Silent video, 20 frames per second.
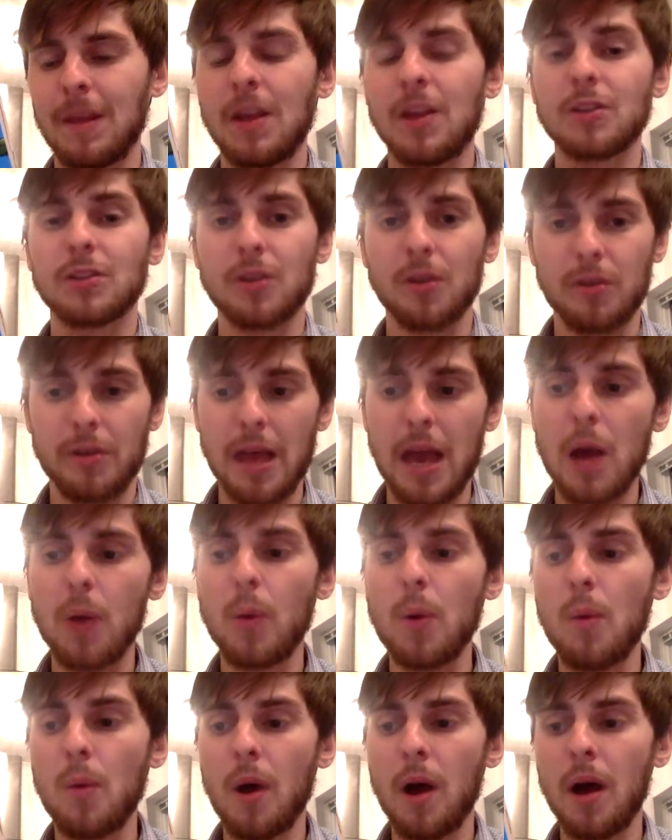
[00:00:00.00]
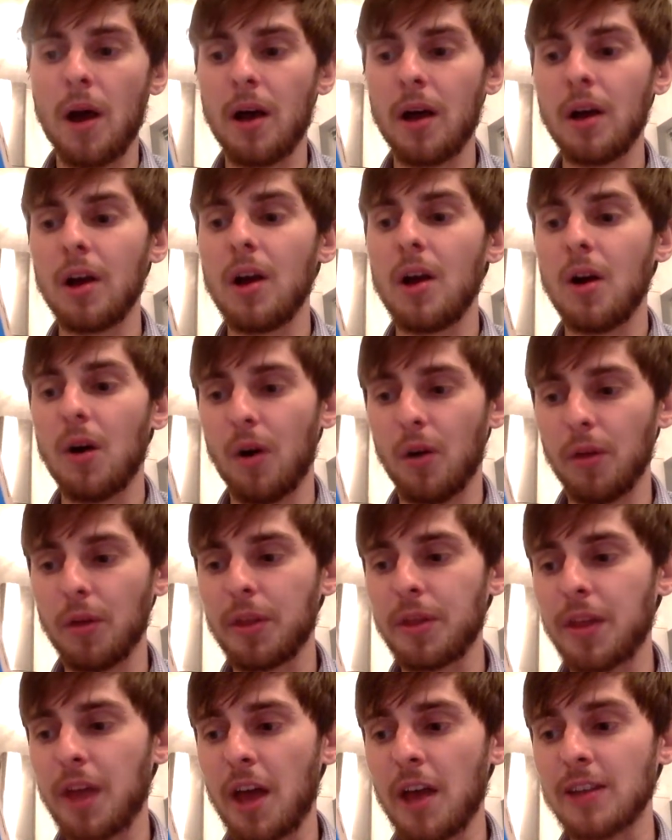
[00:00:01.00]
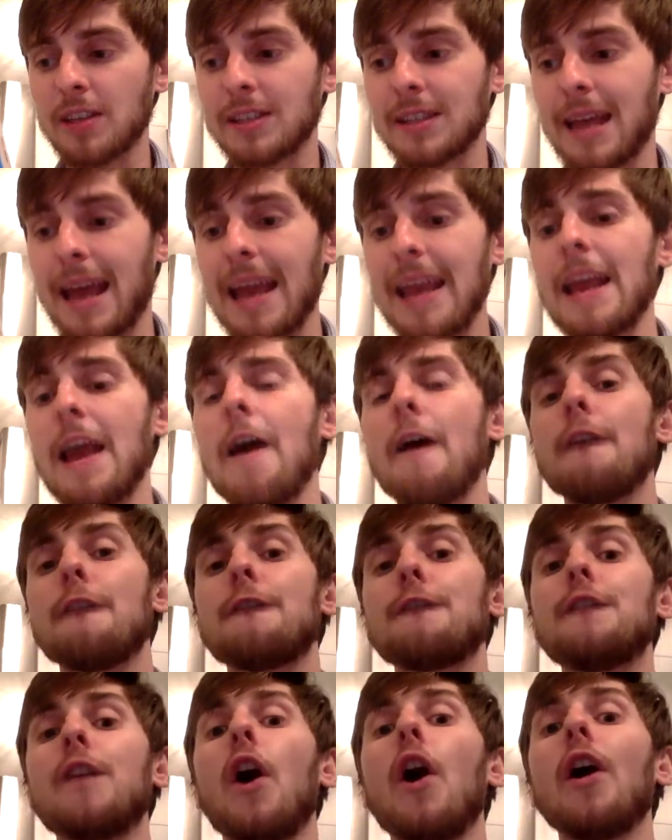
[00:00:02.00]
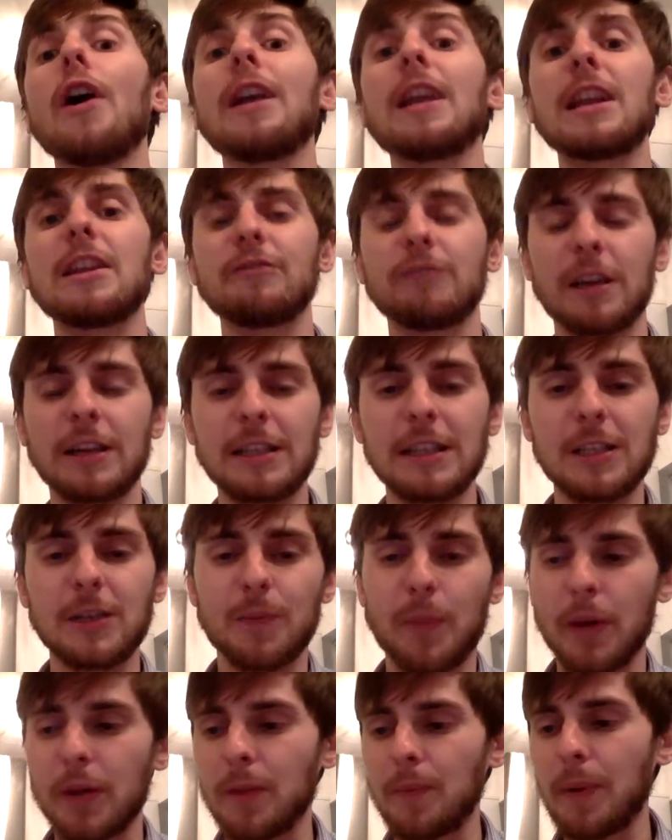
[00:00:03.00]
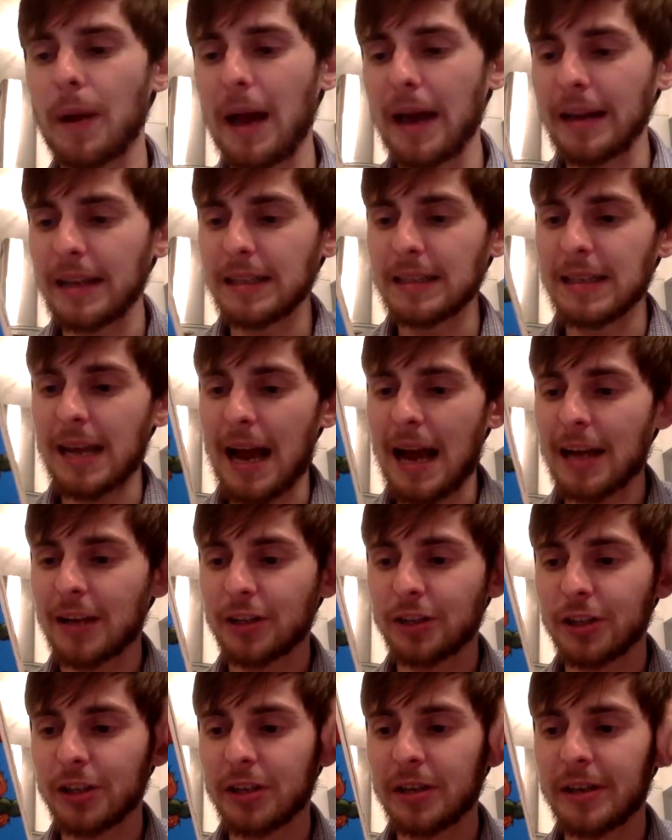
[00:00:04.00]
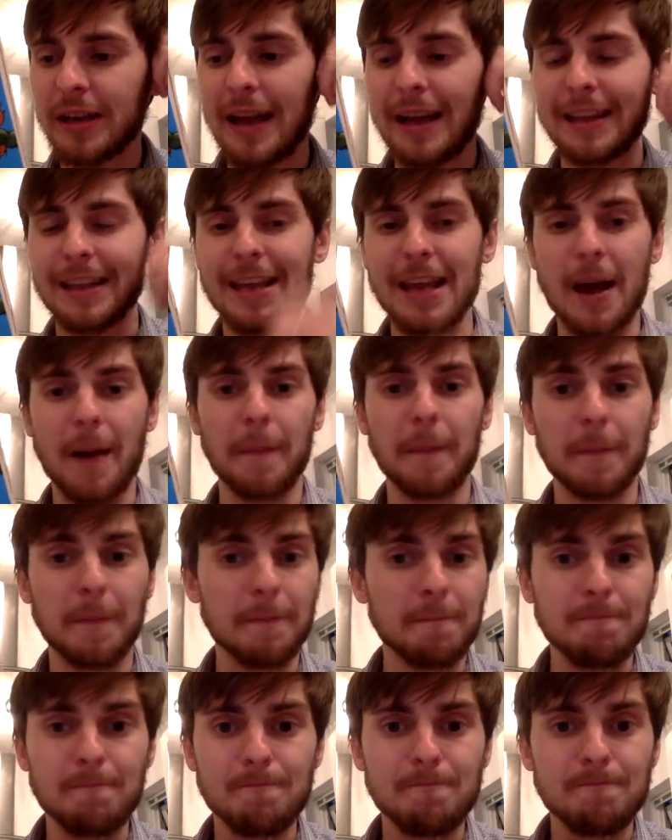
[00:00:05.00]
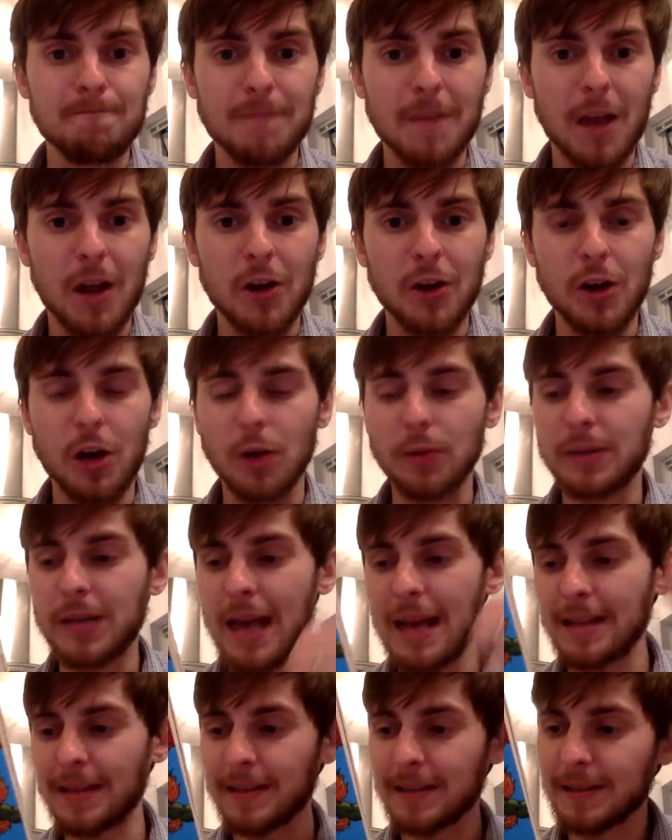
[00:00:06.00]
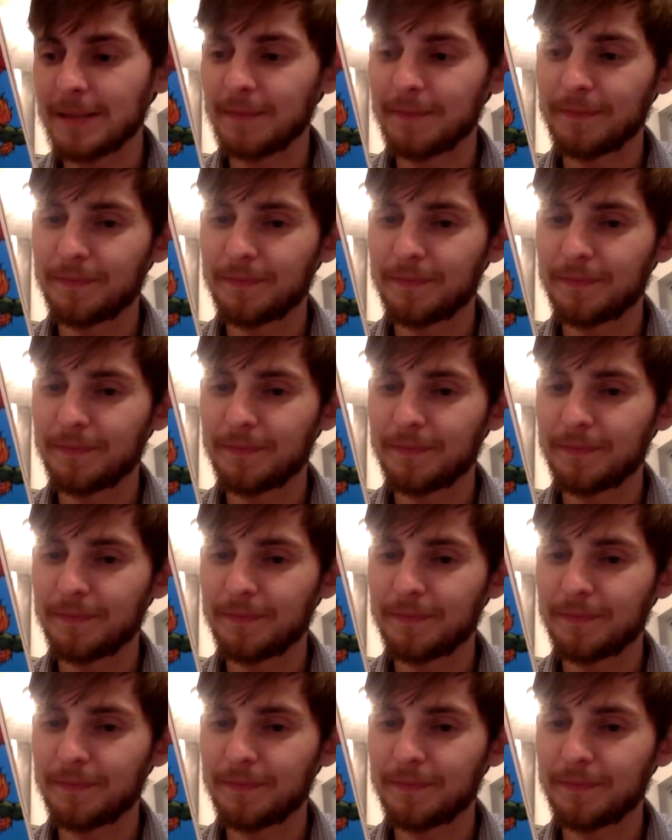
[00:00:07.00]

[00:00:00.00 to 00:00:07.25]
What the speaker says: So there we were on Thursday, finally ready to put the plan into action, and yup, no tent.